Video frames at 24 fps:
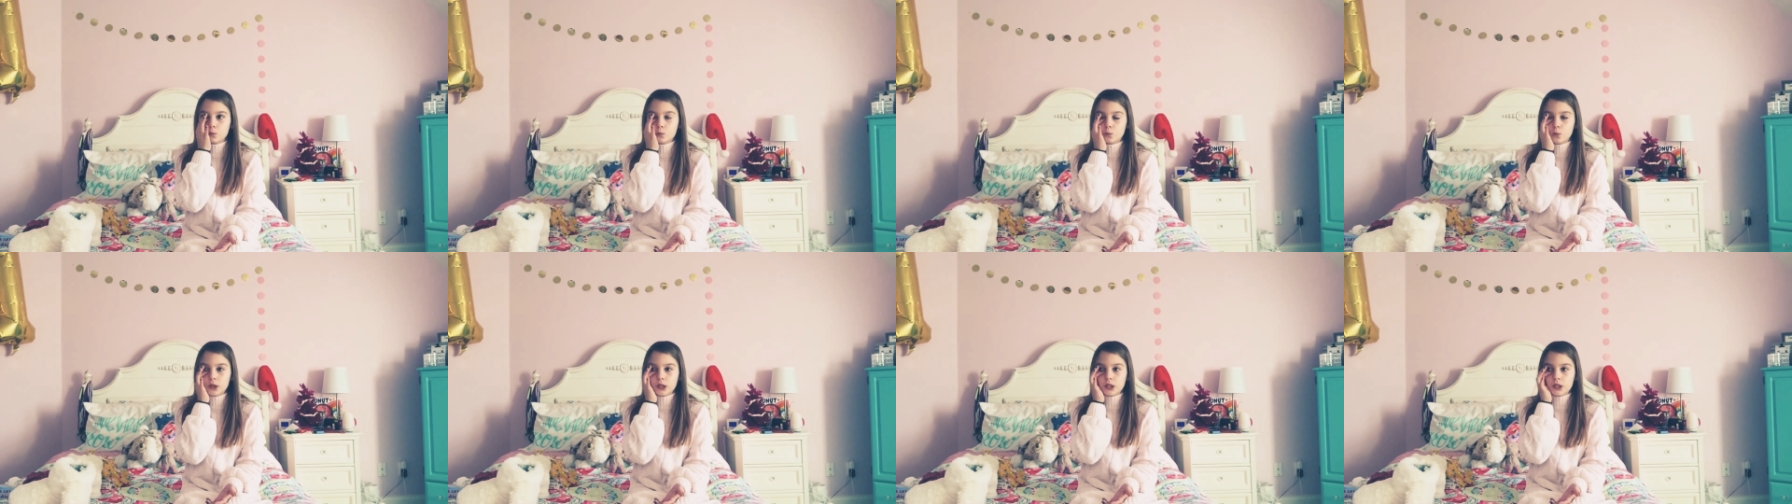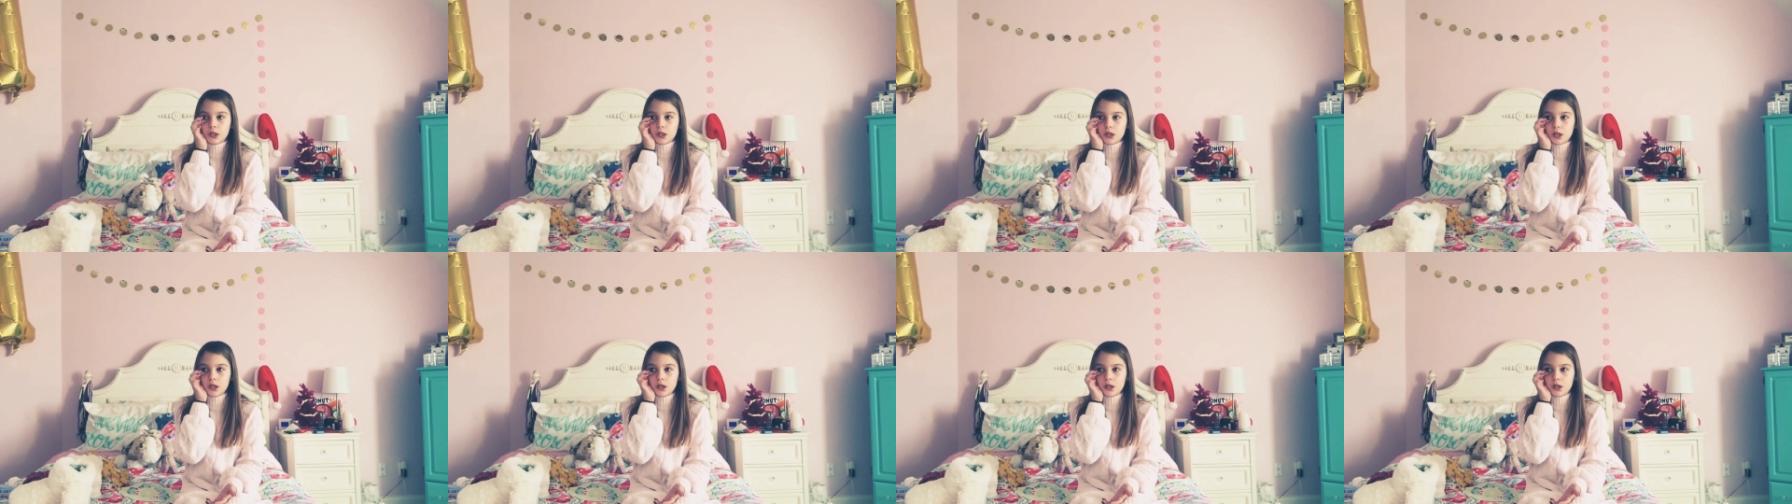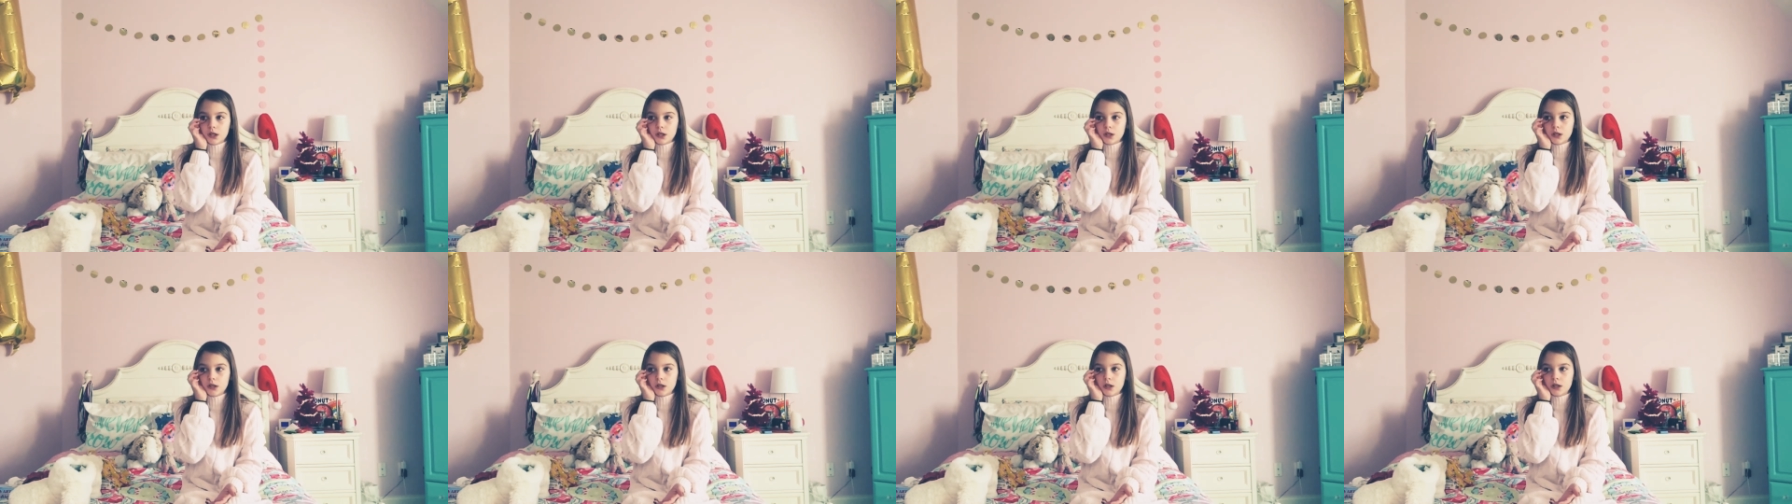we
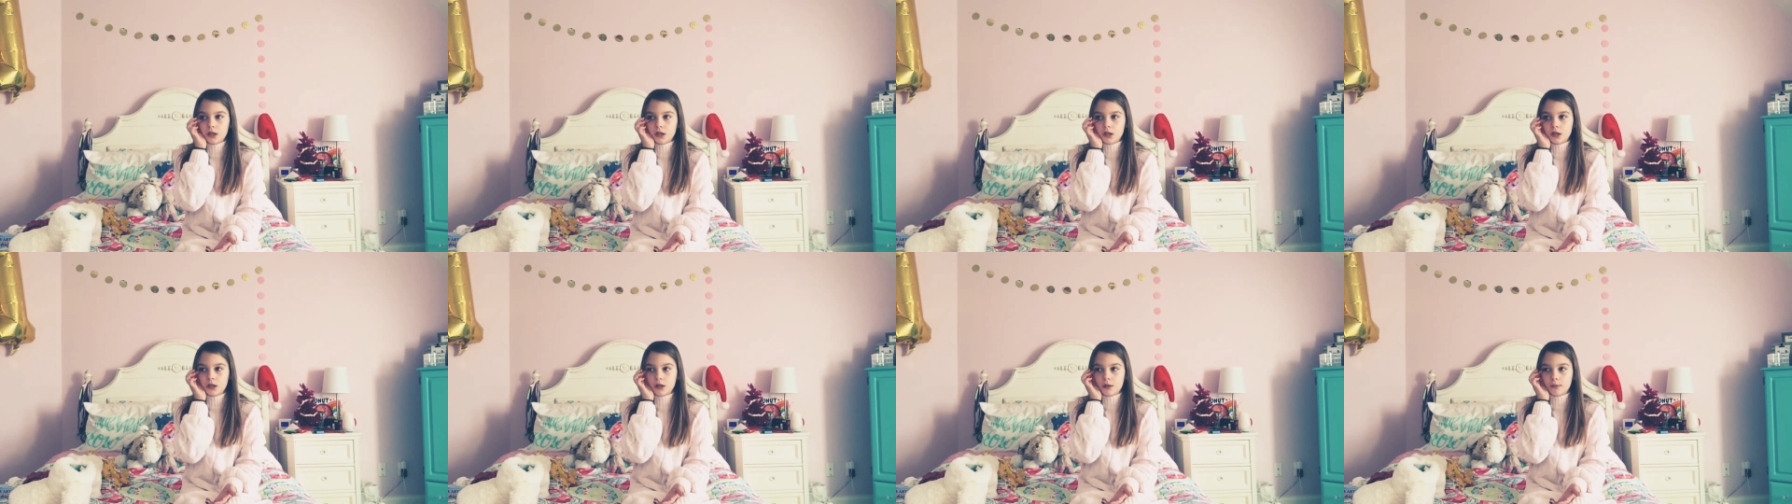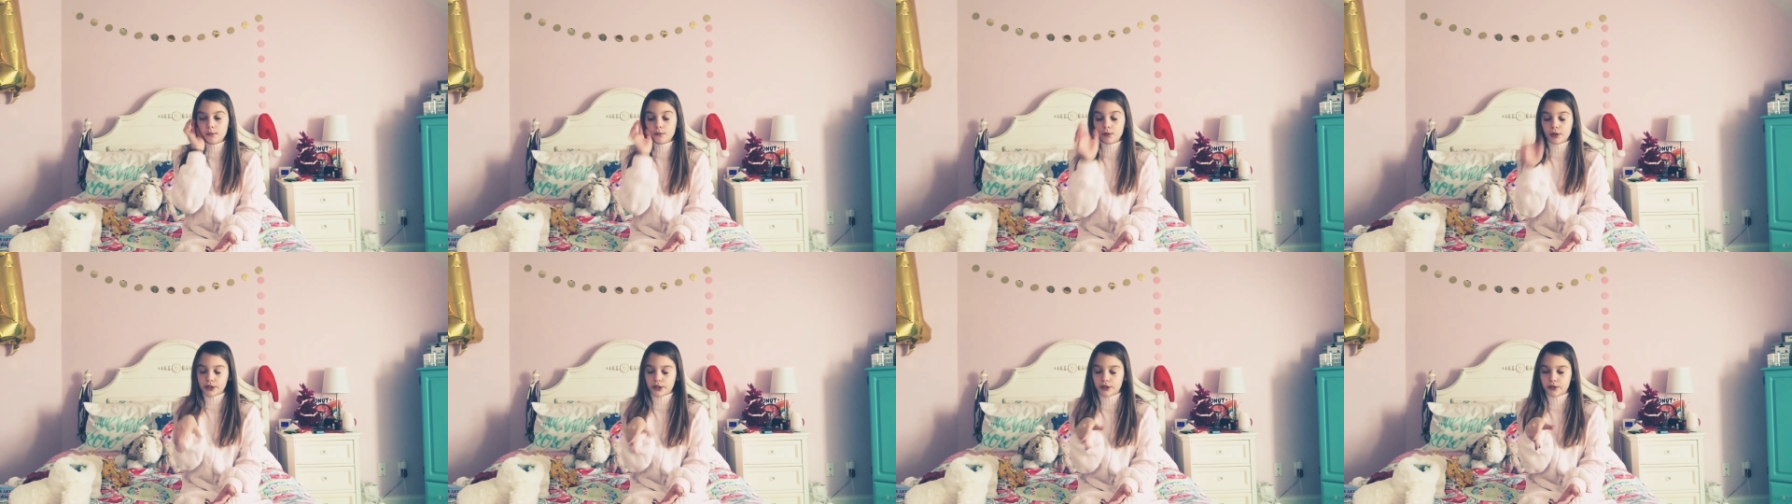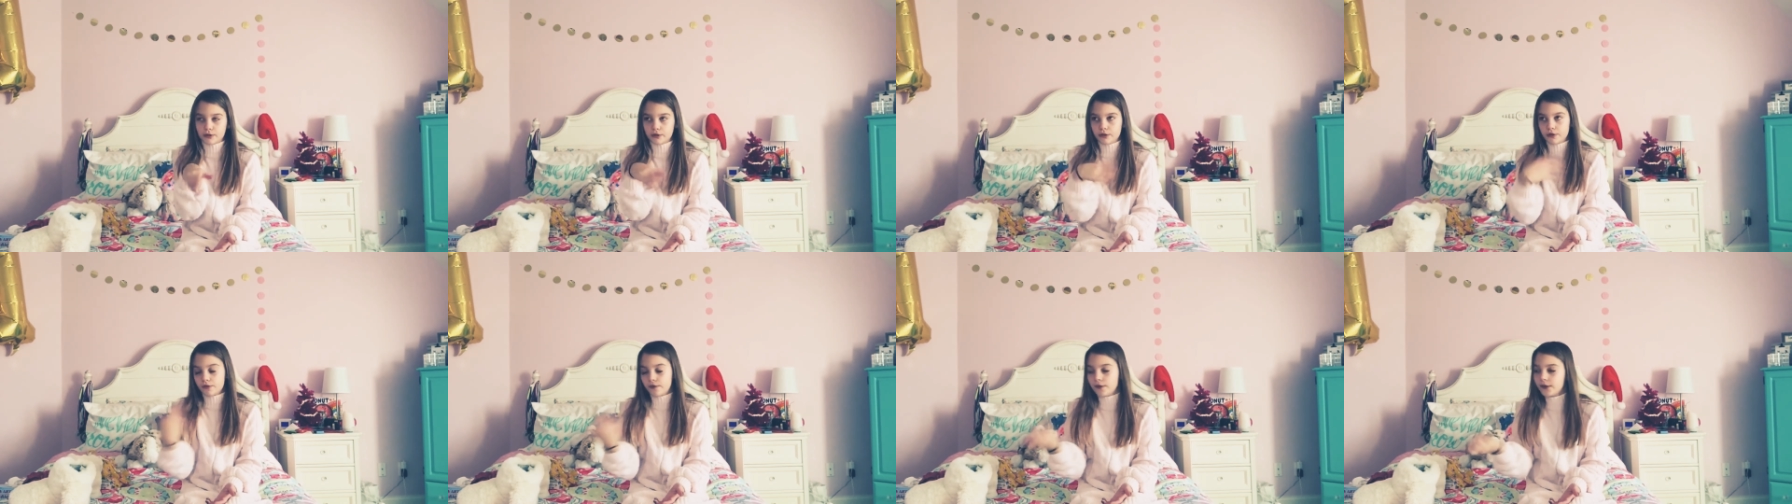did
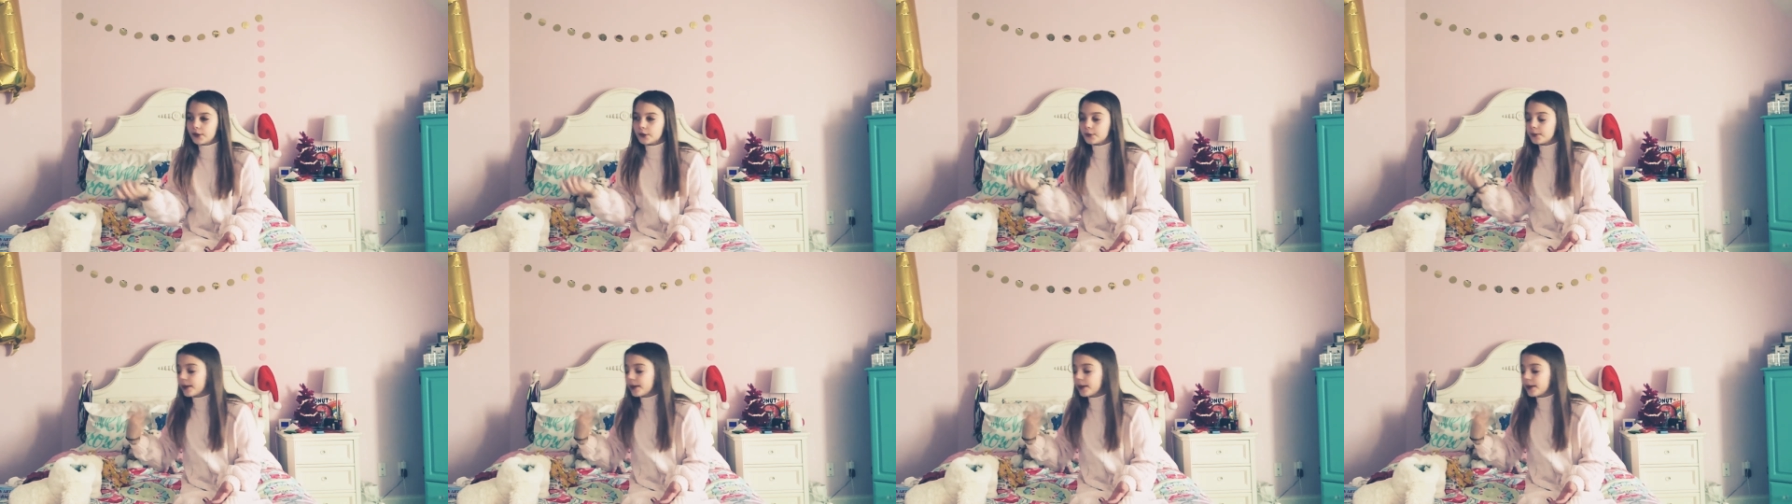presents first,